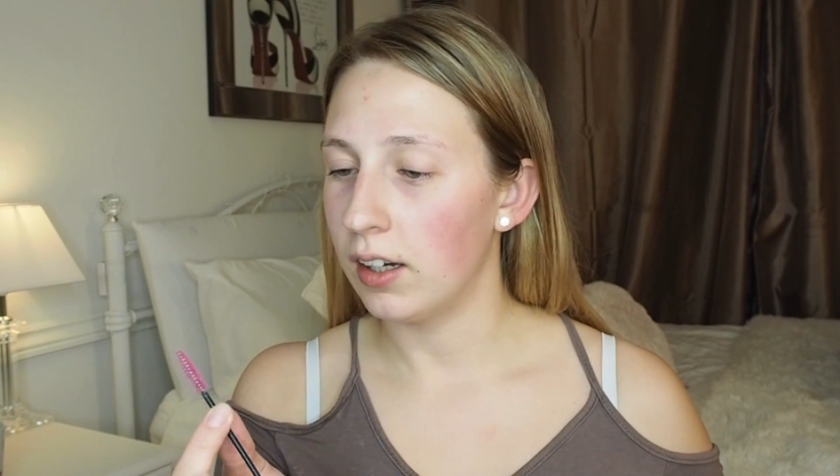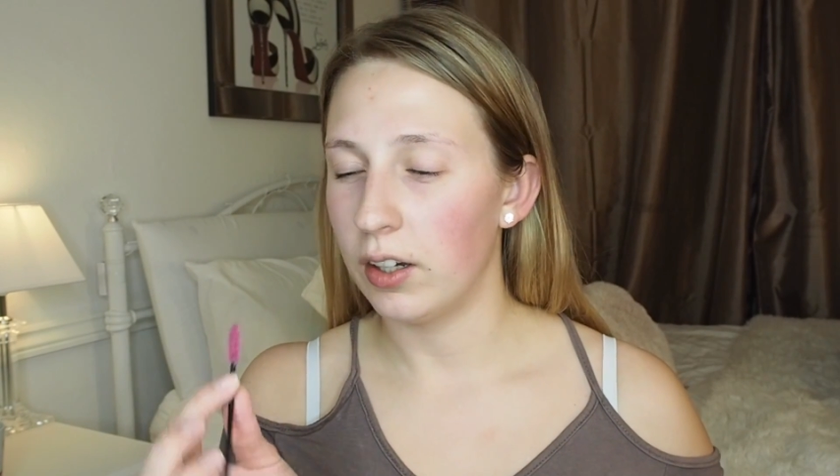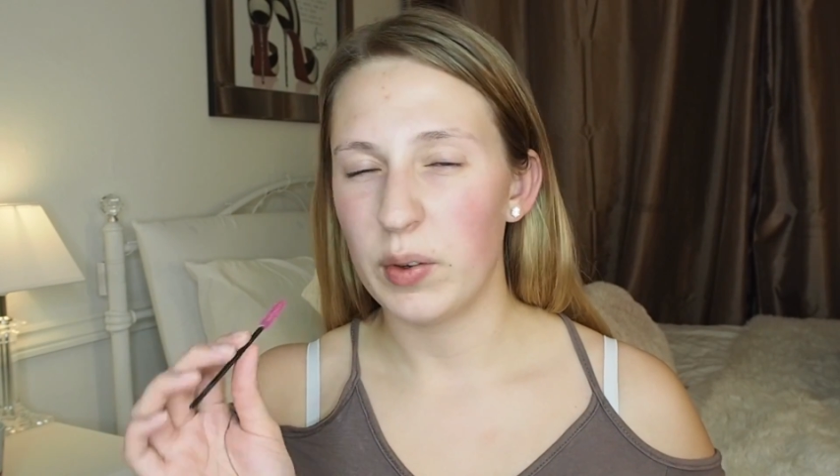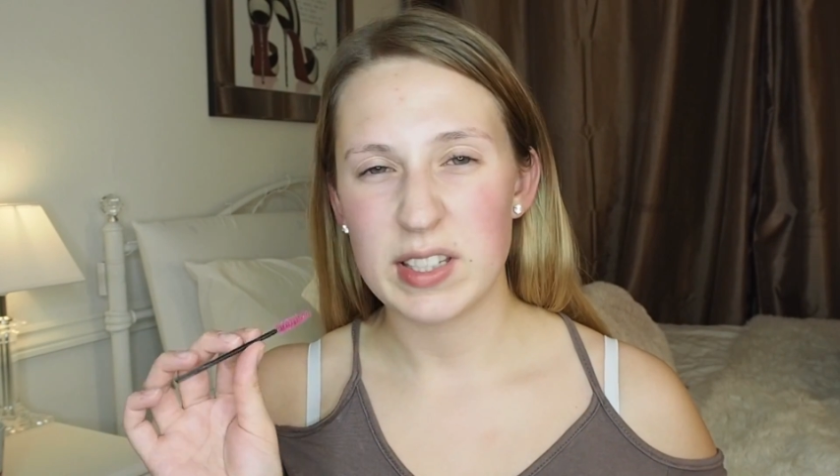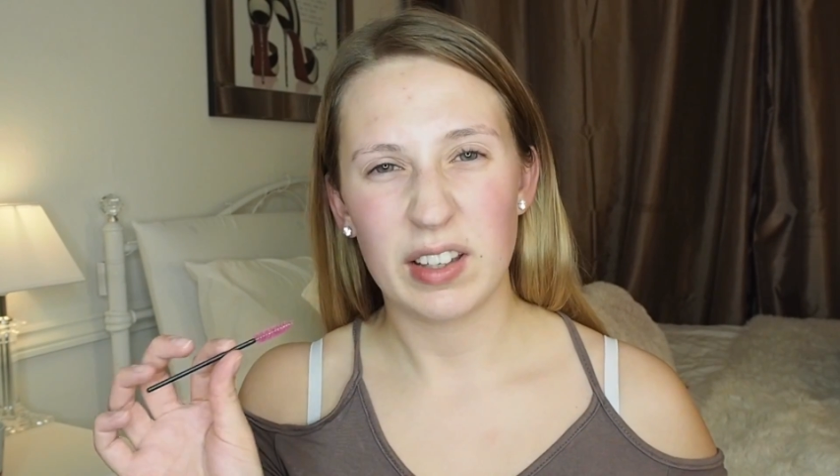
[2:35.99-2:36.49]
I
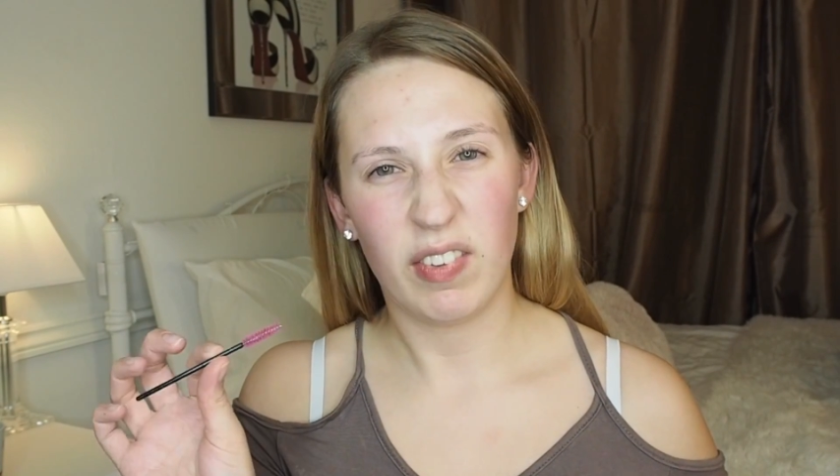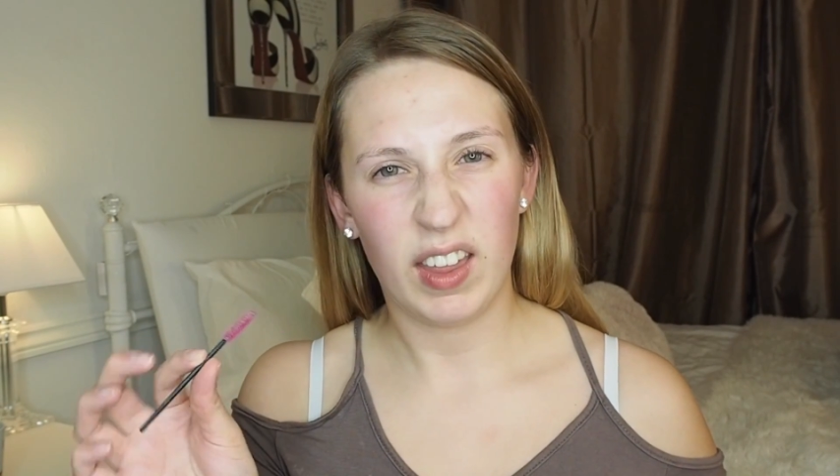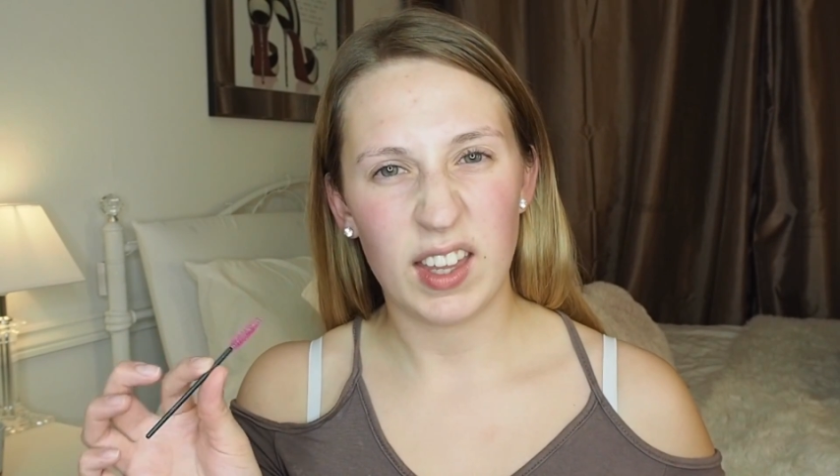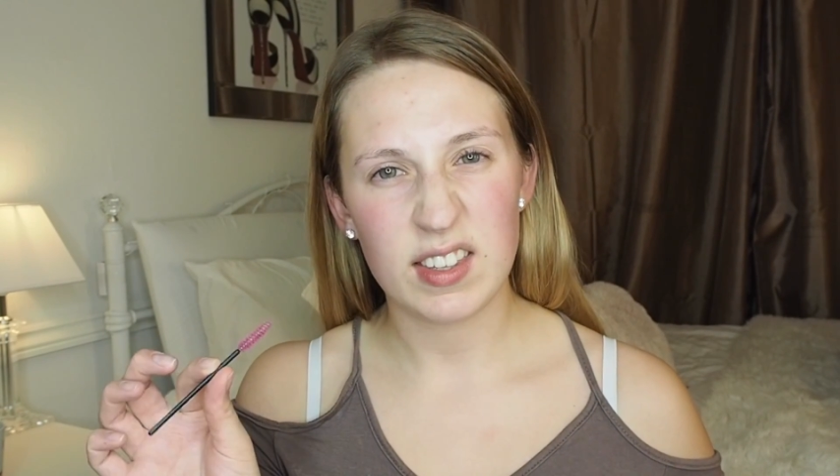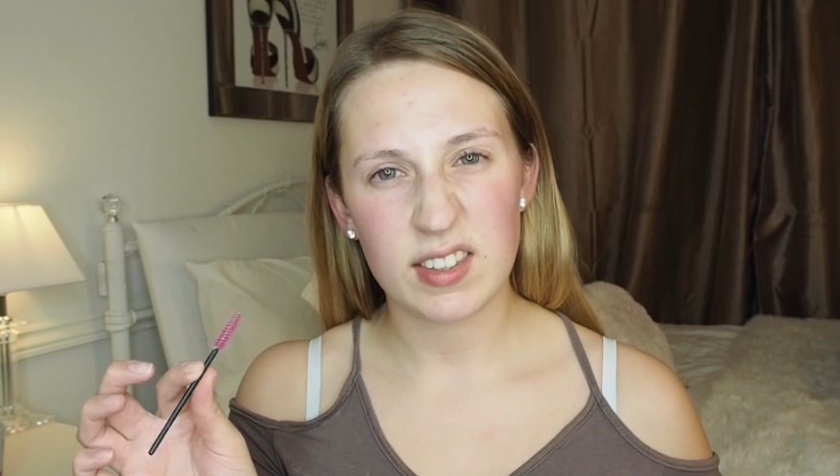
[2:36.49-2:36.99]
always have
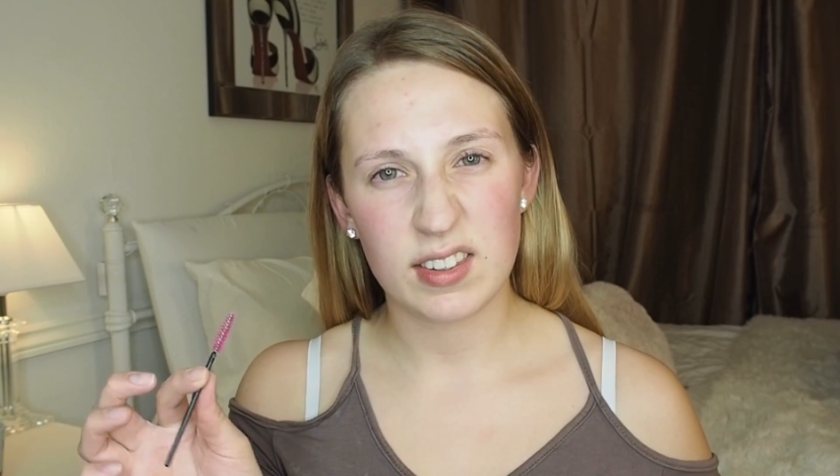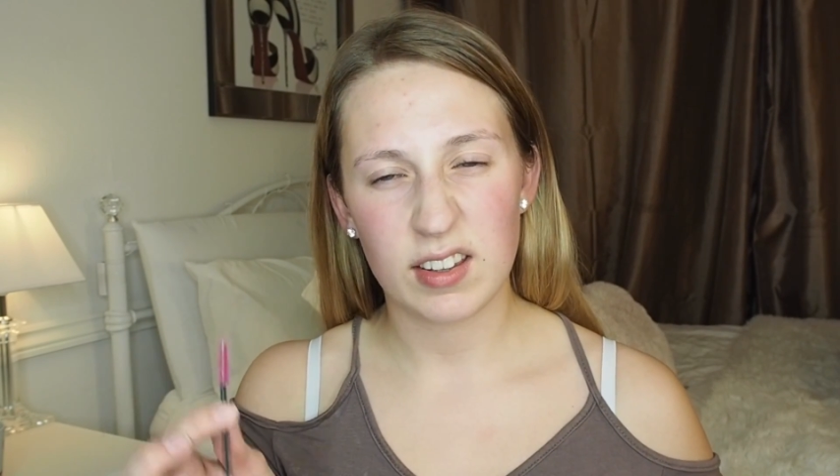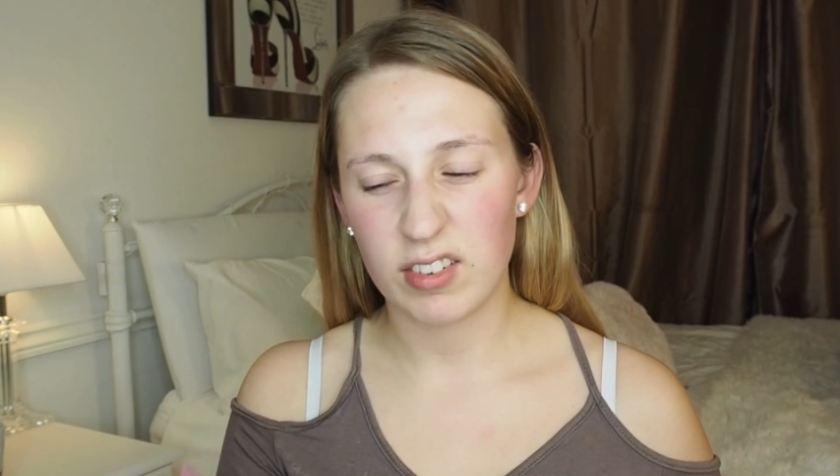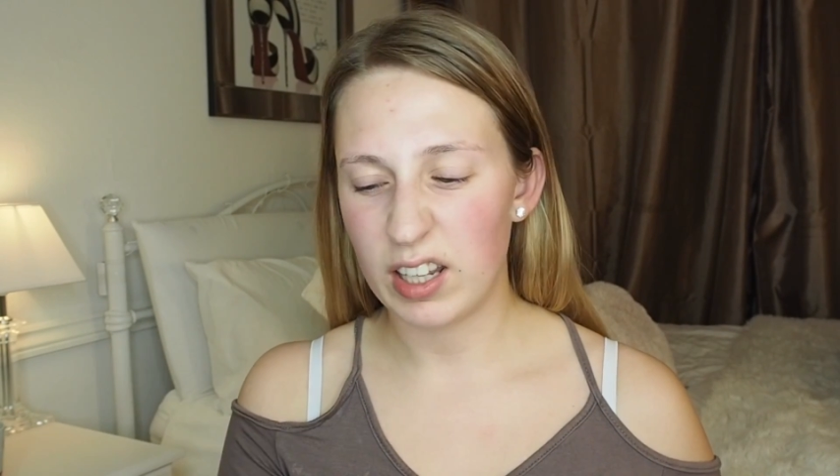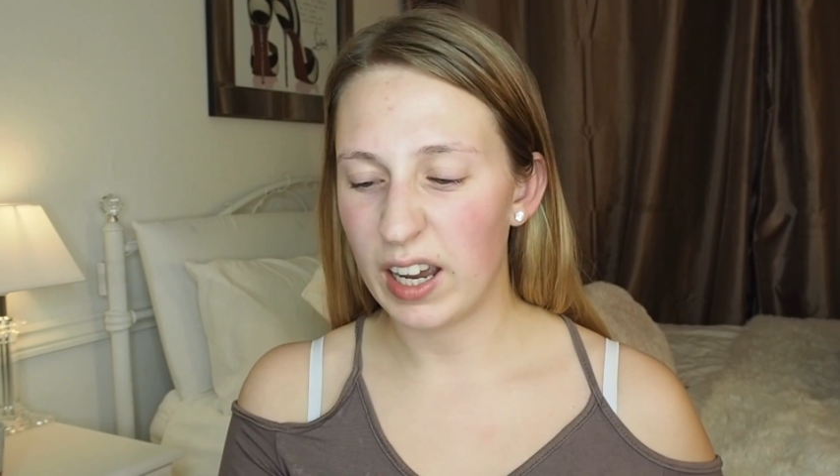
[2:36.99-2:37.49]
these,
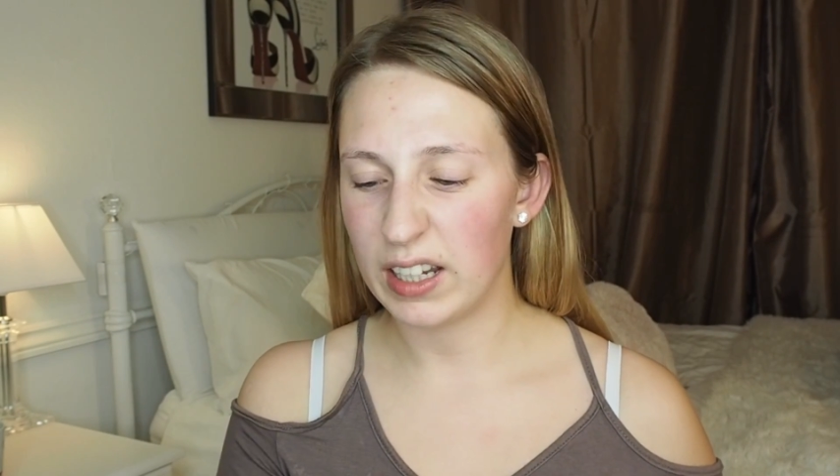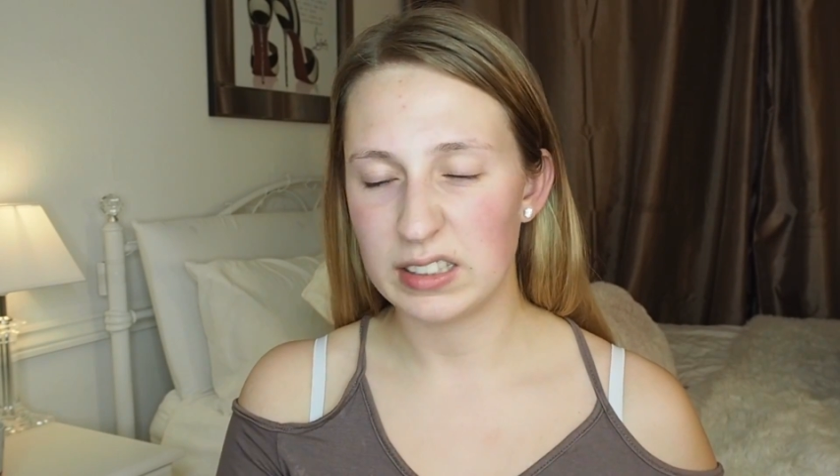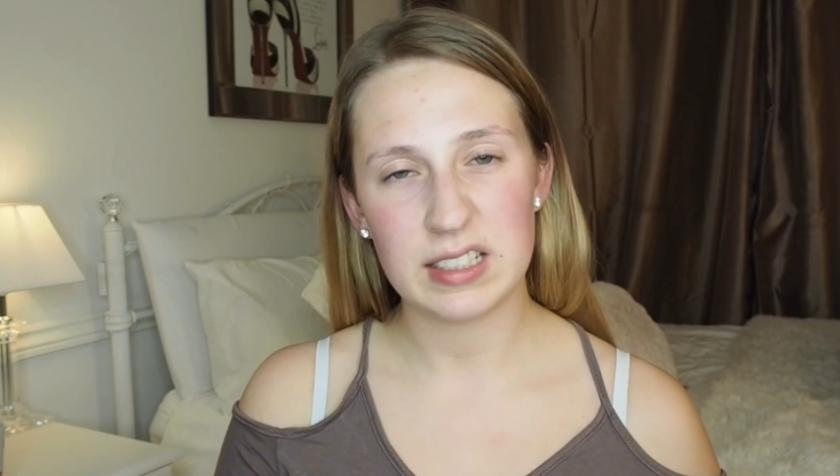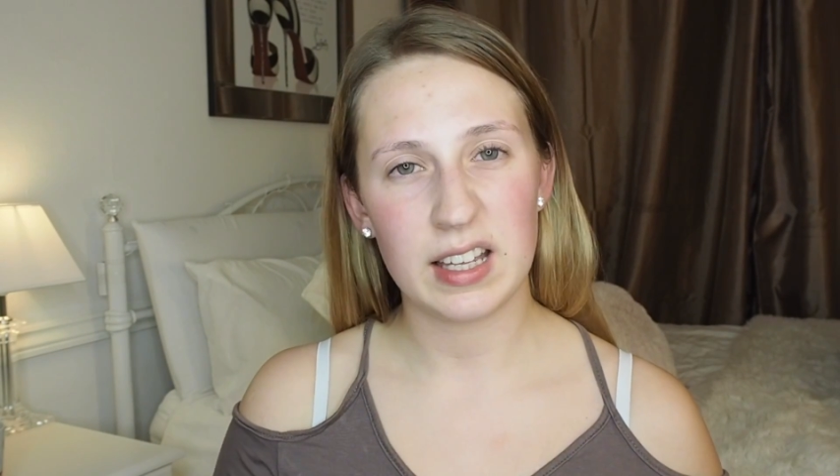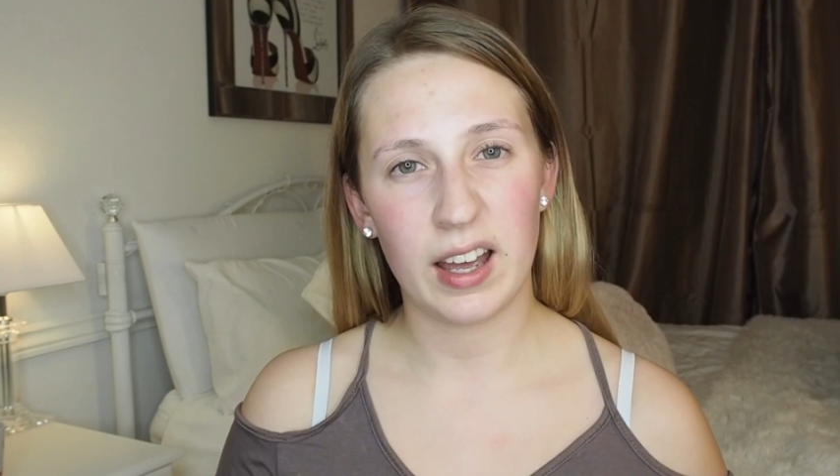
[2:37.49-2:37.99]
they're really
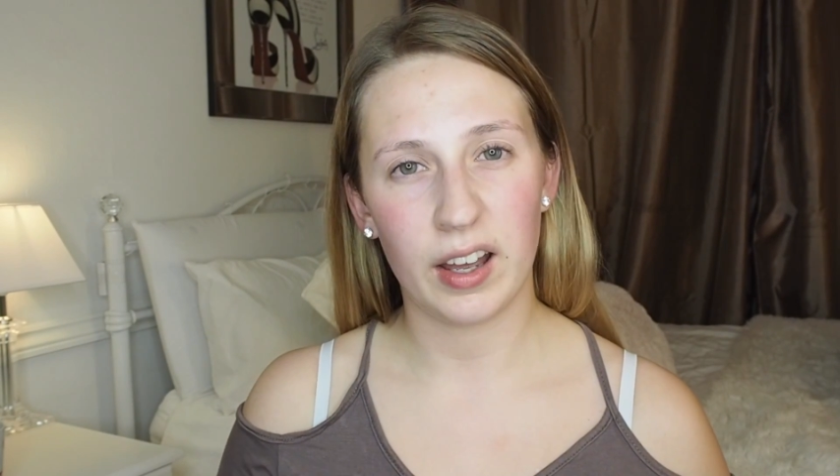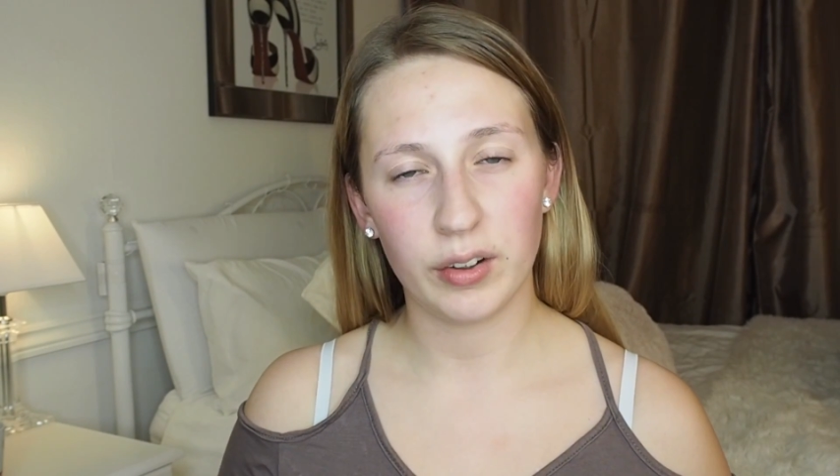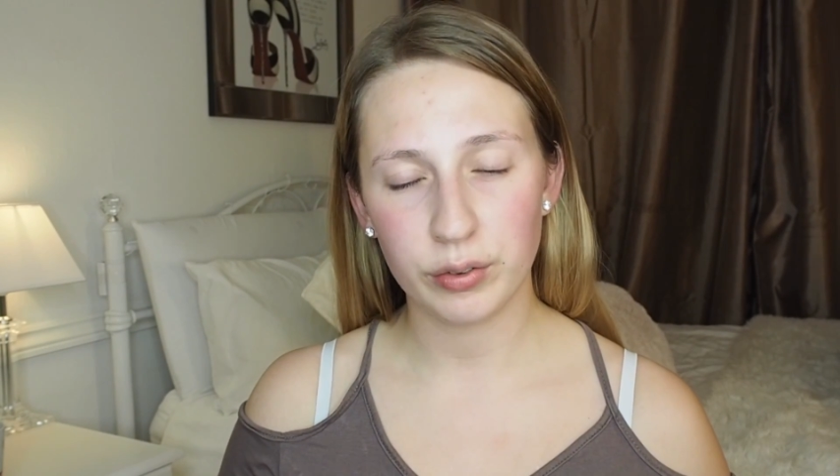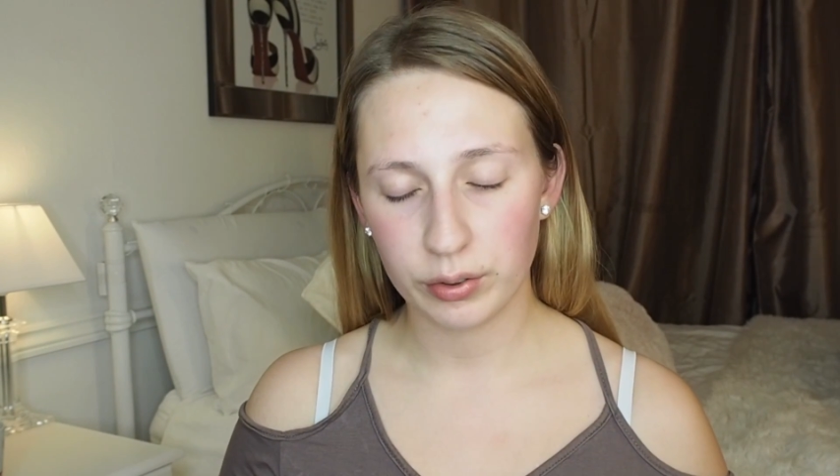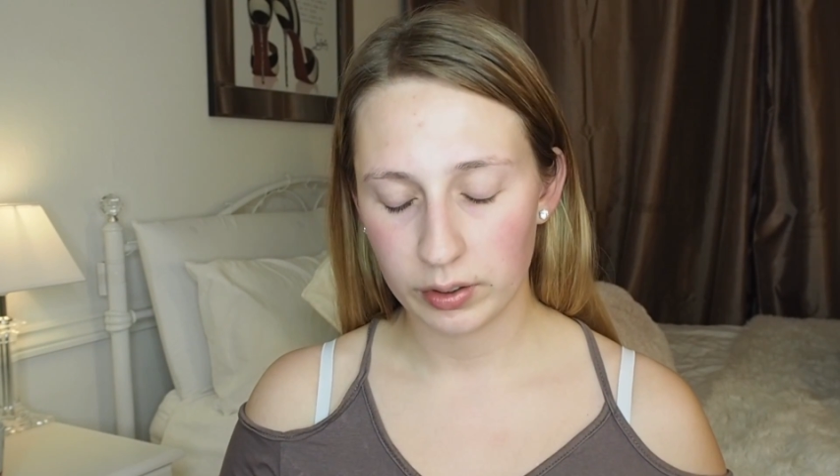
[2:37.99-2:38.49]
handy to
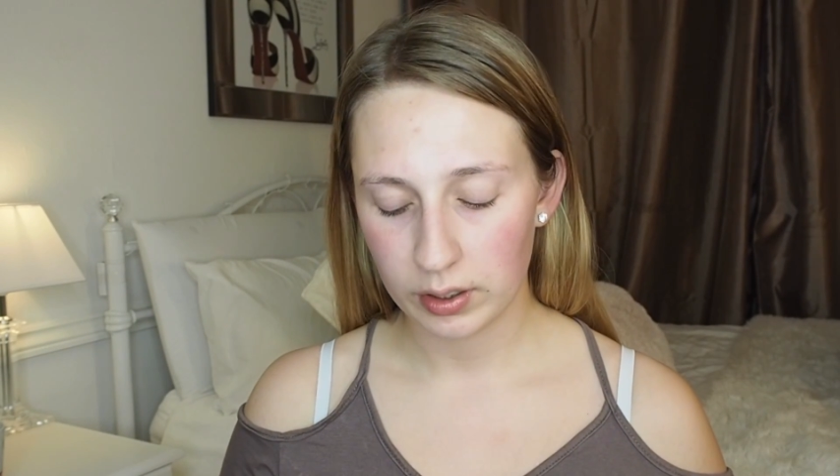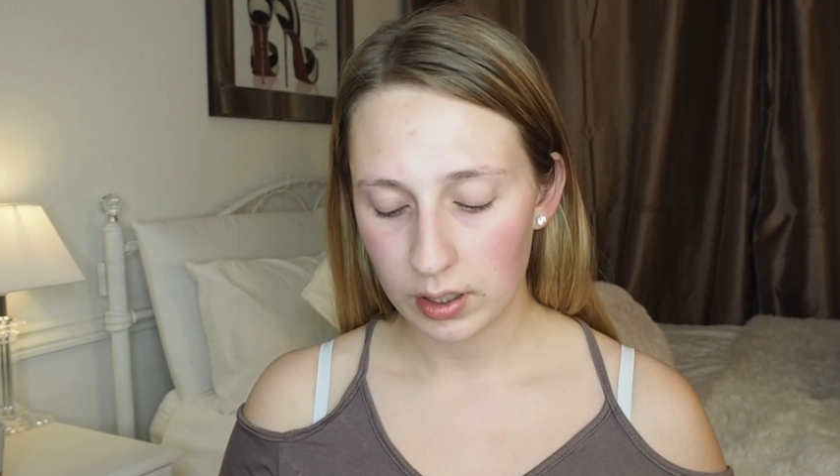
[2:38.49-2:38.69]
have.